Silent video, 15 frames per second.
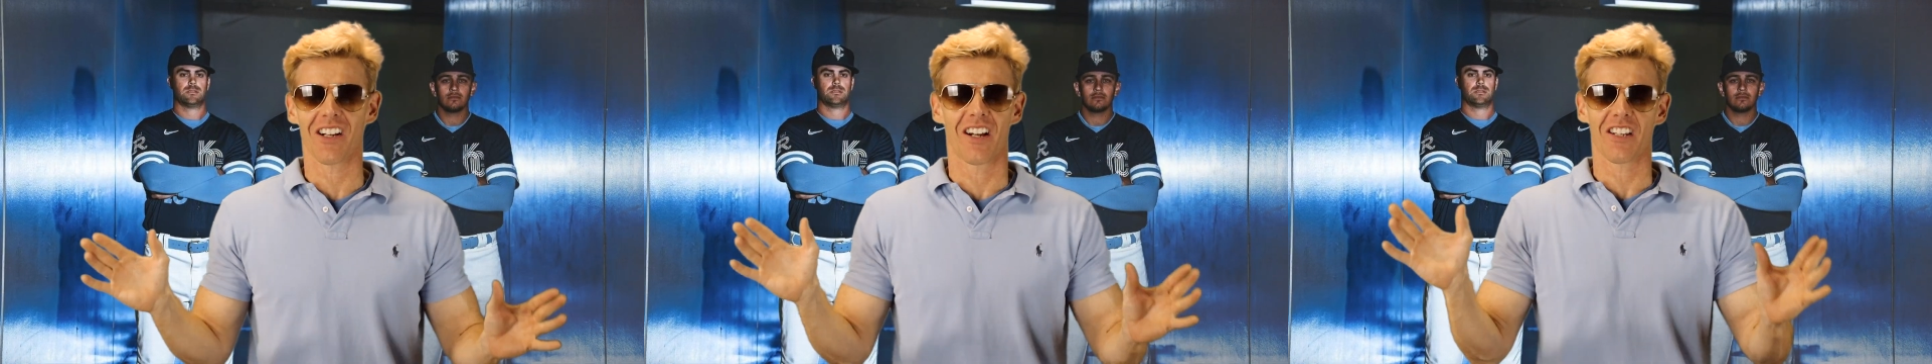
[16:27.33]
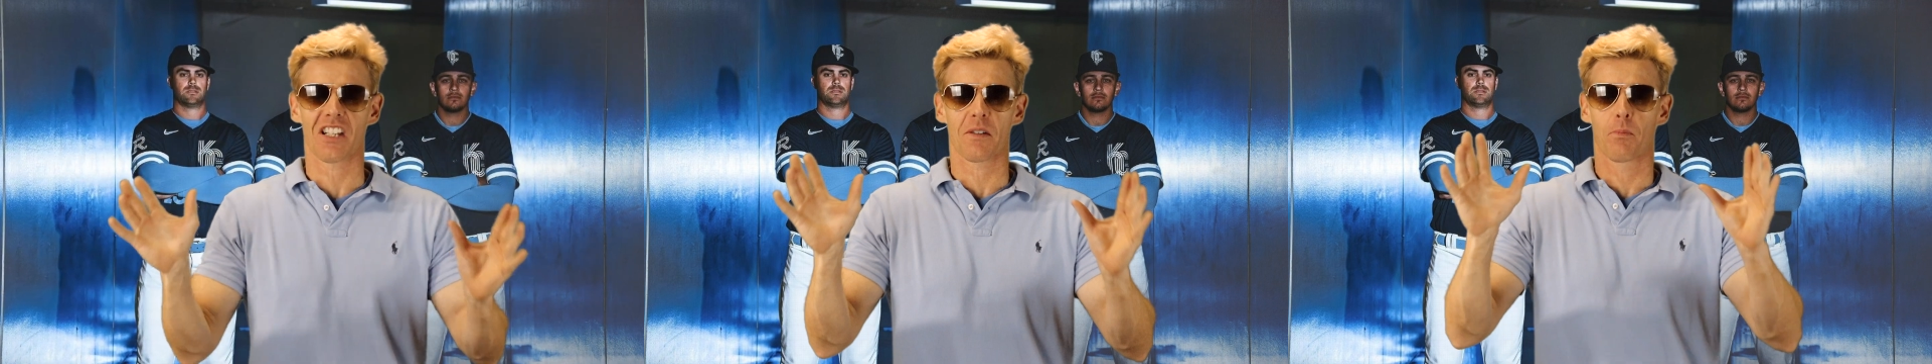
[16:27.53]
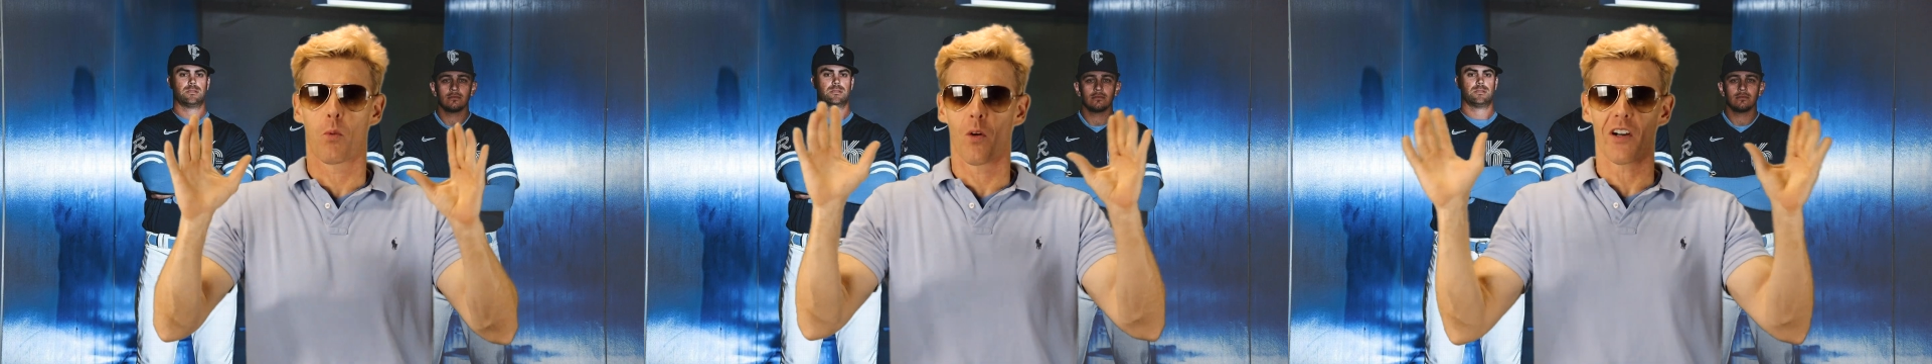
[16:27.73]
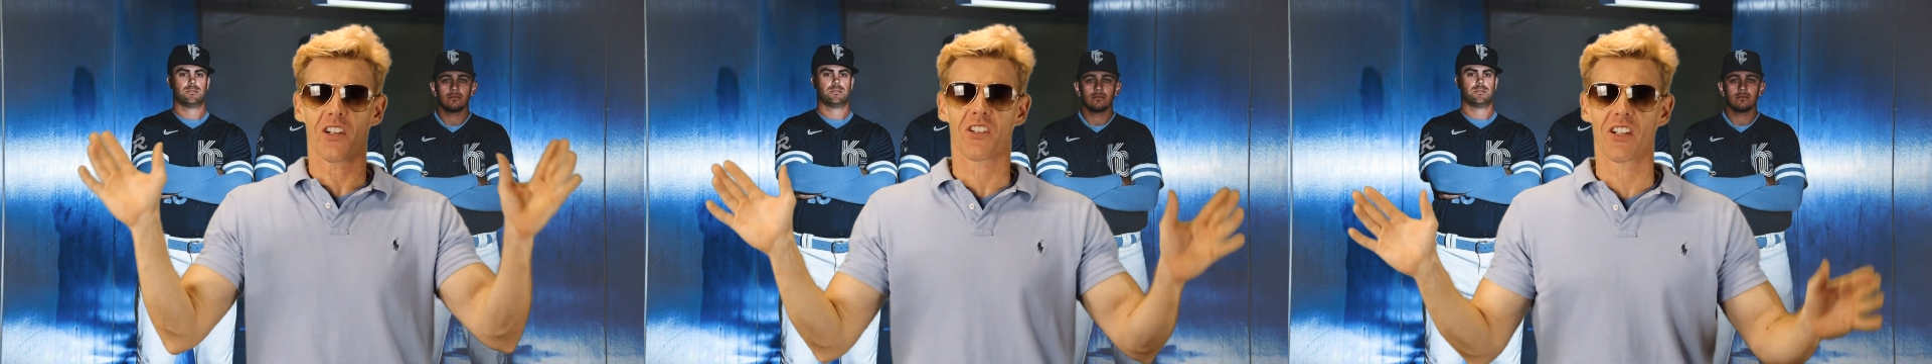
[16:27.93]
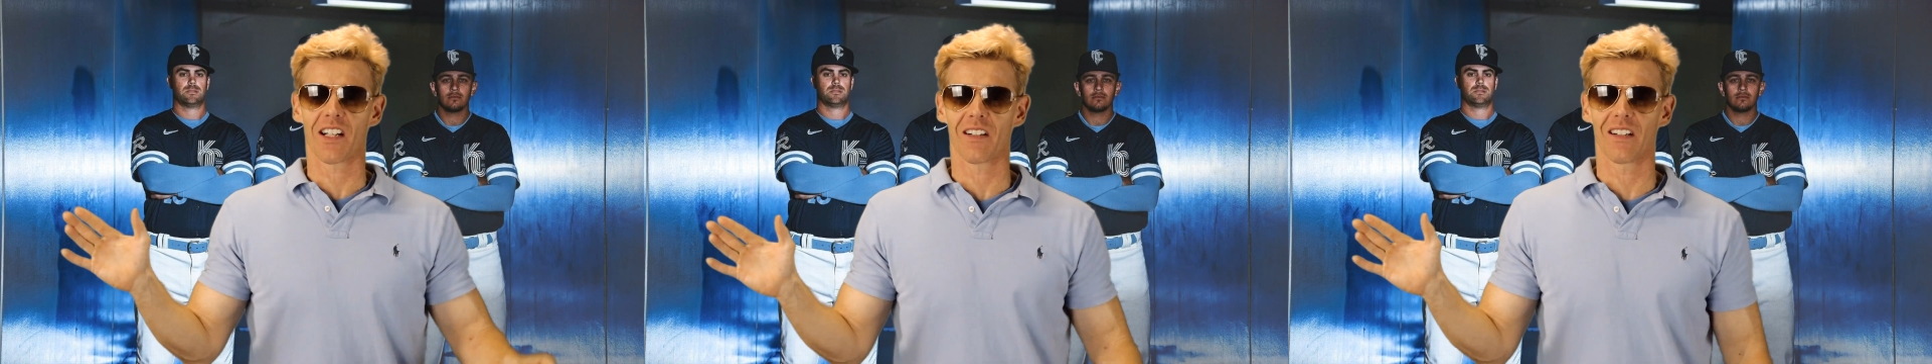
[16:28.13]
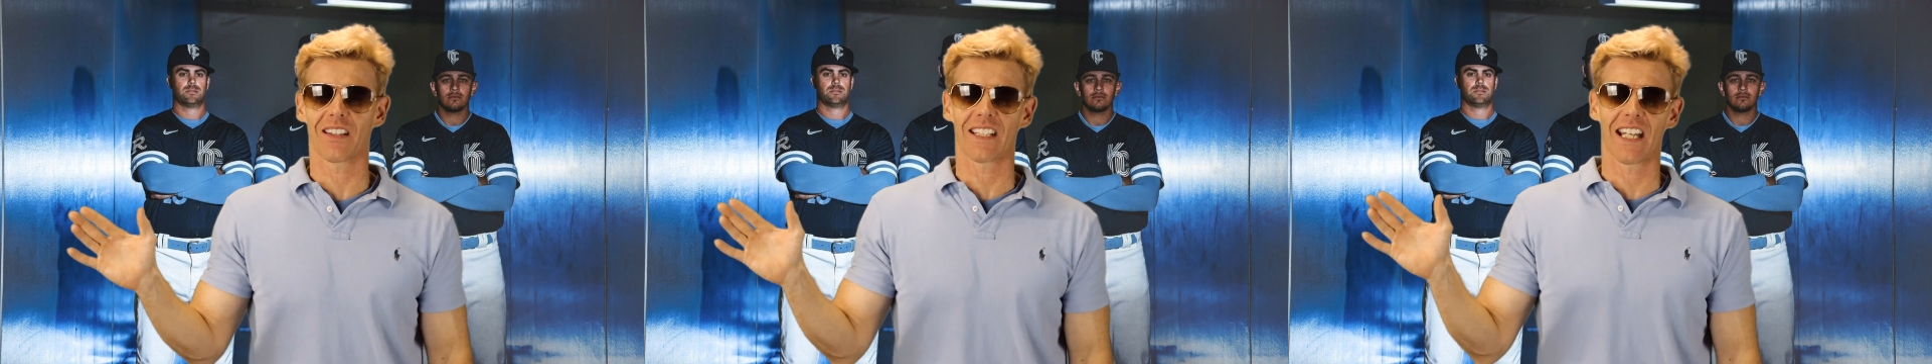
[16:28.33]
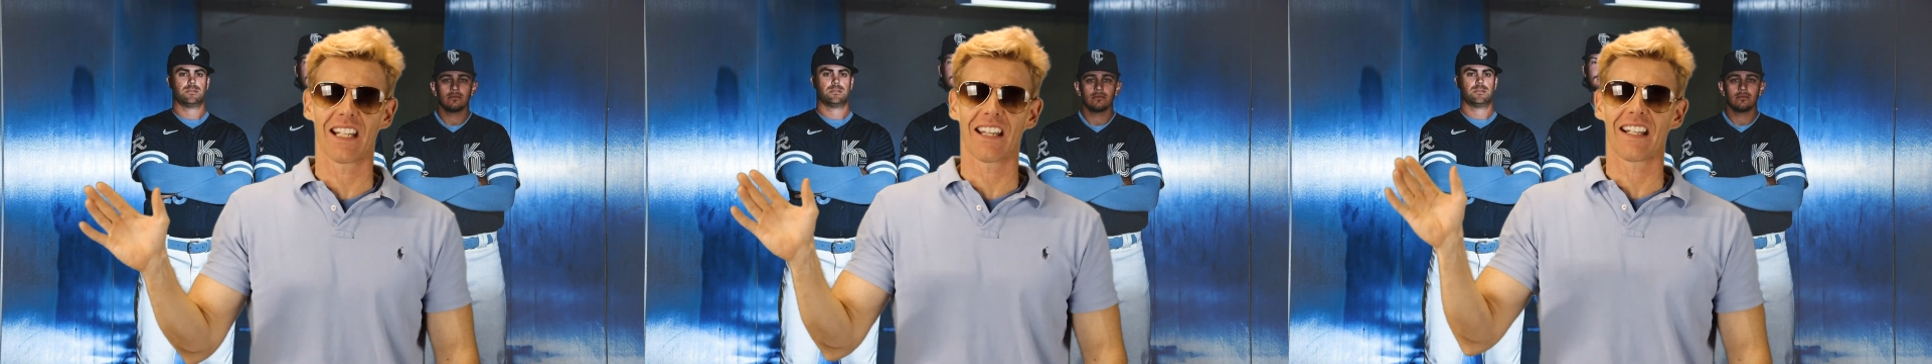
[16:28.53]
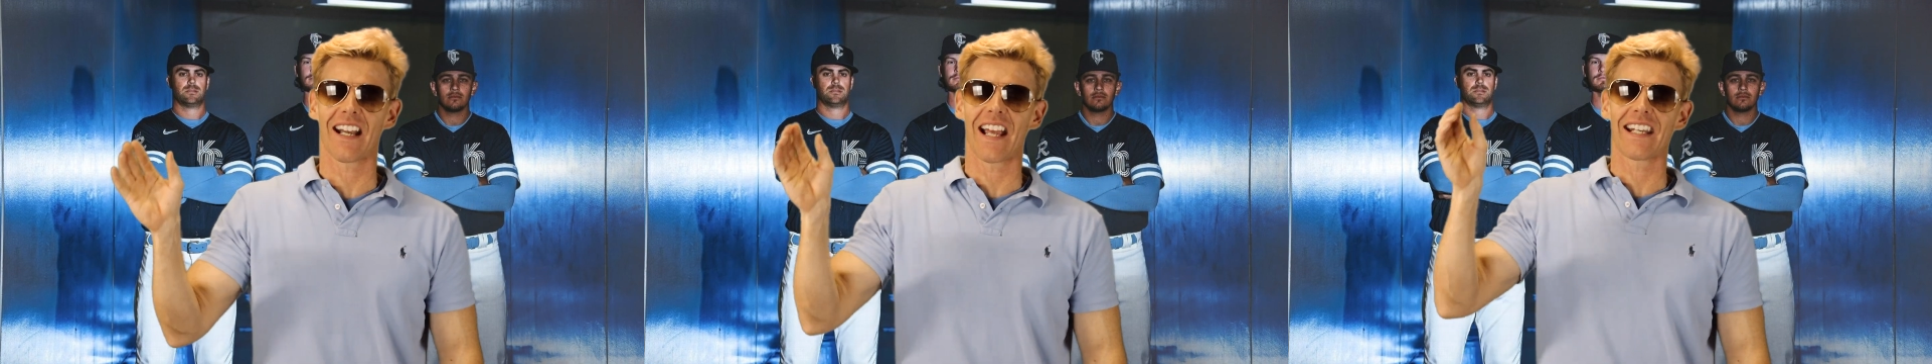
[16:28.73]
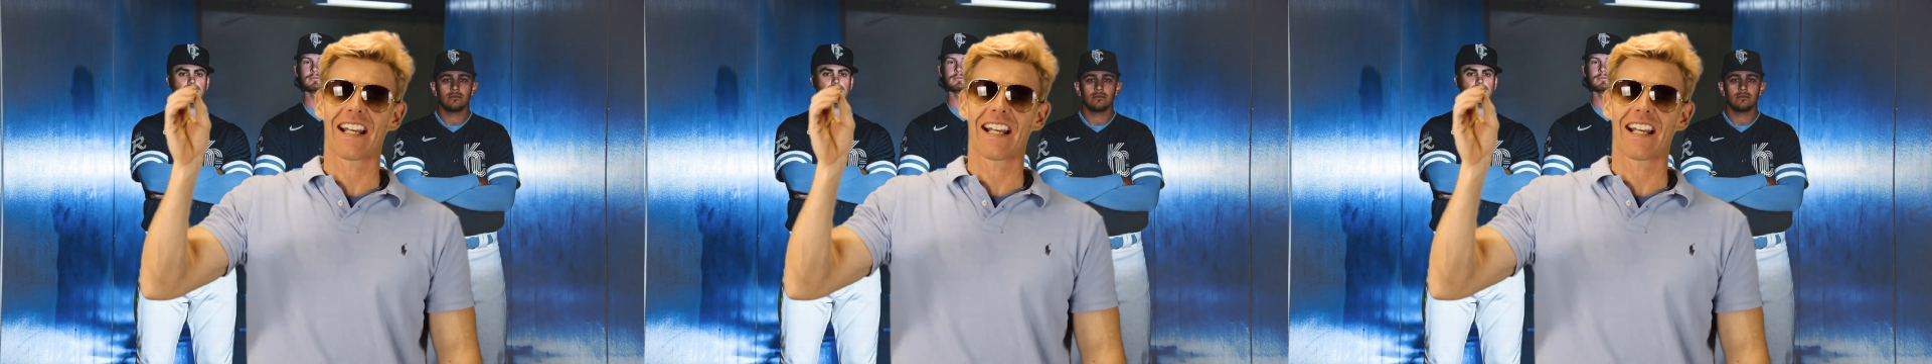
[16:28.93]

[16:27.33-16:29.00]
on SportsCenter at the end of the night,